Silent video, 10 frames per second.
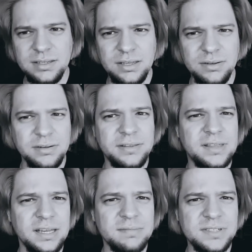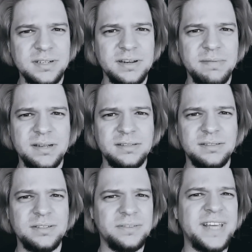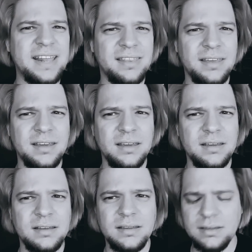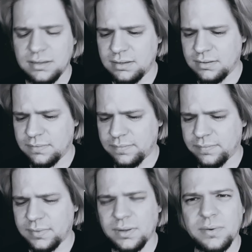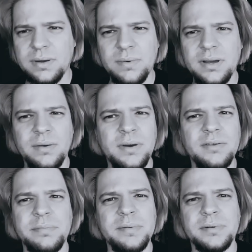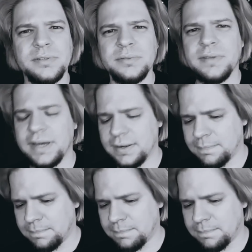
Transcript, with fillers: You know the thing I'm talking about? You know that thing? Why, why do people do that?